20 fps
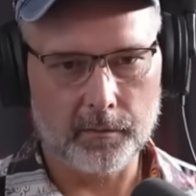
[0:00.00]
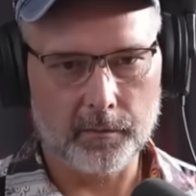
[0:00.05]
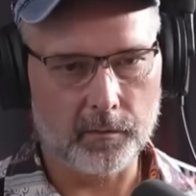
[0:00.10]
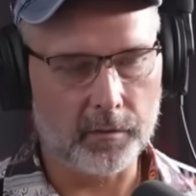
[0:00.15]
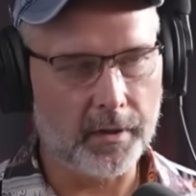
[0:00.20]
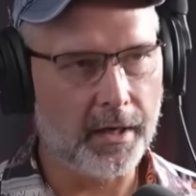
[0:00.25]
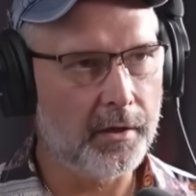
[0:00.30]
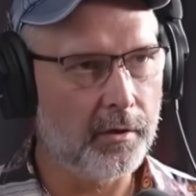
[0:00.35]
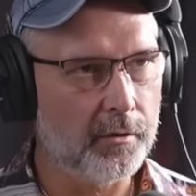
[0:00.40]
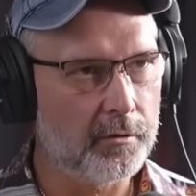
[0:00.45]

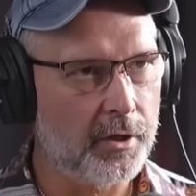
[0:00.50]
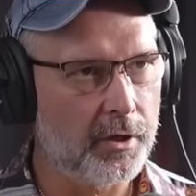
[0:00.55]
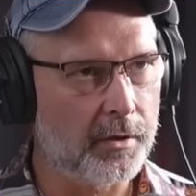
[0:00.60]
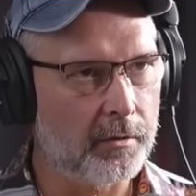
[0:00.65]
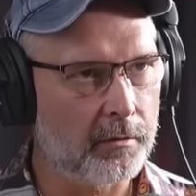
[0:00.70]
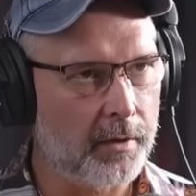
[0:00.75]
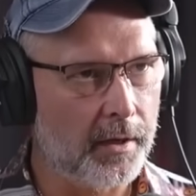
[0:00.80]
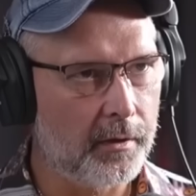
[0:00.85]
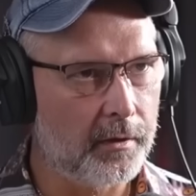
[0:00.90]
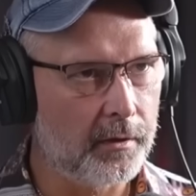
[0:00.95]
radio
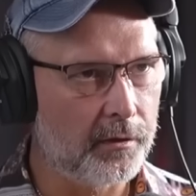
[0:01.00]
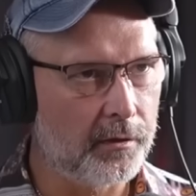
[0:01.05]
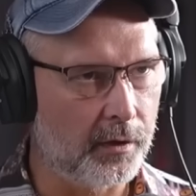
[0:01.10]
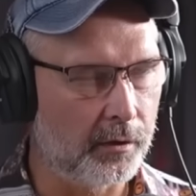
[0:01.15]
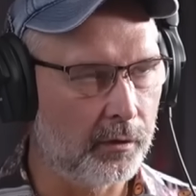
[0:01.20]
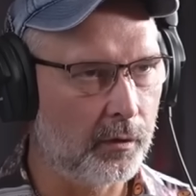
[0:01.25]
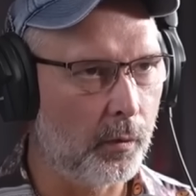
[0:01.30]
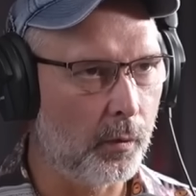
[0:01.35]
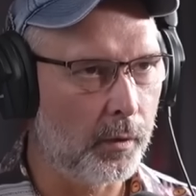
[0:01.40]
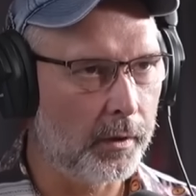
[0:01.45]
generators
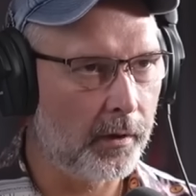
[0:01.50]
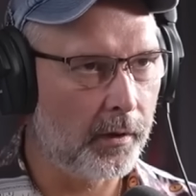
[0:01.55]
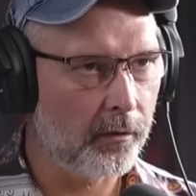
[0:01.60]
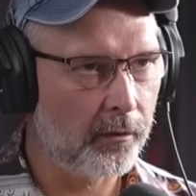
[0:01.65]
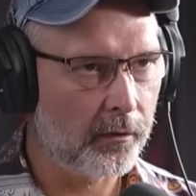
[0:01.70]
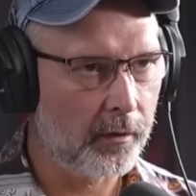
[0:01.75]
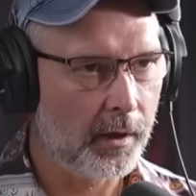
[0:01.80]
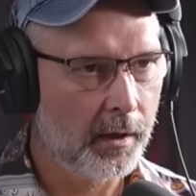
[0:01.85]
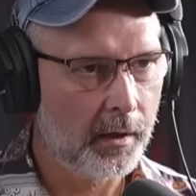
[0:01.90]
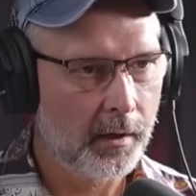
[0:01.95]
and
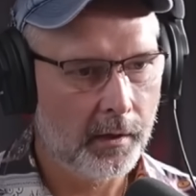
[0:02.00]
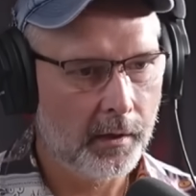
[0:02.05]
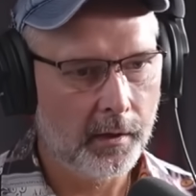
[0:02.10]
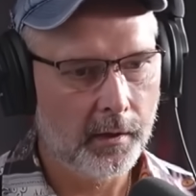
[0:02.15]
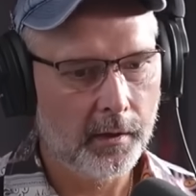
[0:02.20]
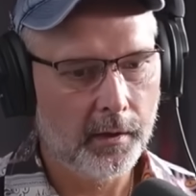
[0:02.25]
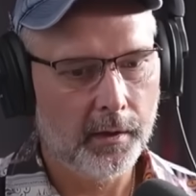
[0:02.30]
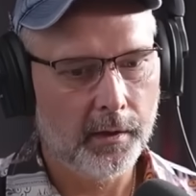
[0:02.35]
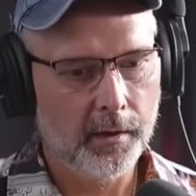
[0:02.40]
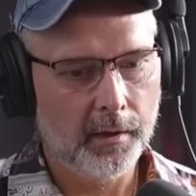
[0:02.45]
coils.
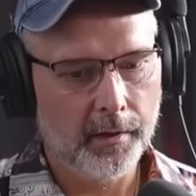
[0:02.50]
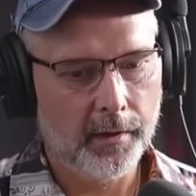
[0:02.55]
Mm-hmm.